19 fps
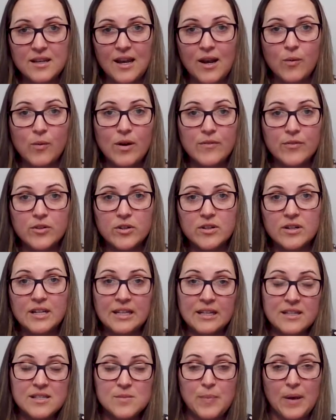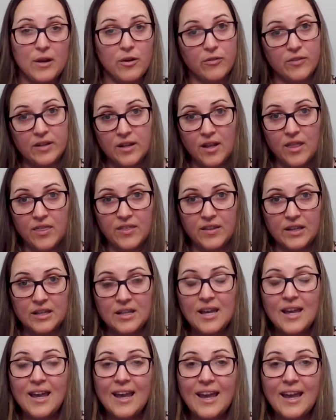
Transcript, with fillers: However, it is better than nothing.